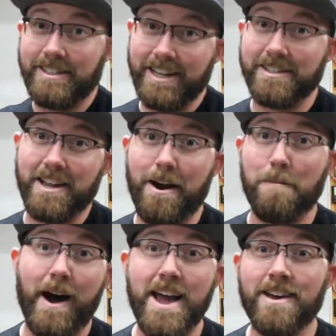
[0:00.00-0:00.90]
essentially are
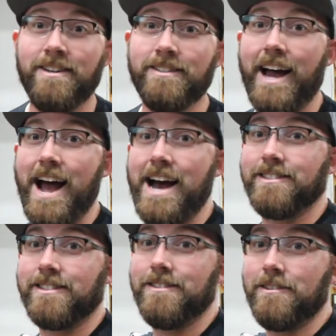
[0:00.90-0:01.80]
a bike that
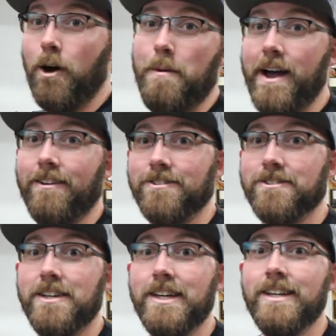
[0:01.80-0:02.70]
has no
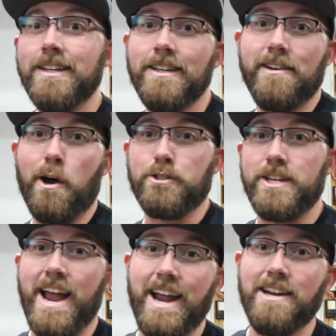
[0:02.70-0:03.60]
pedals, no
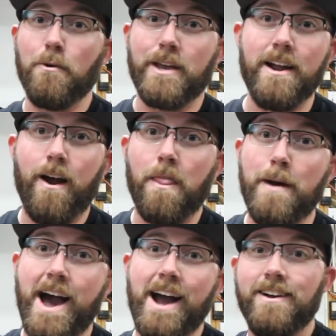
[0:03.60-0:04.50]
chain, no gear on the
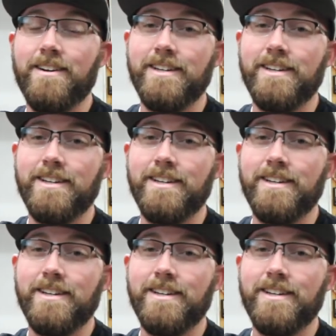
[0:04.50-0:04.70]
back.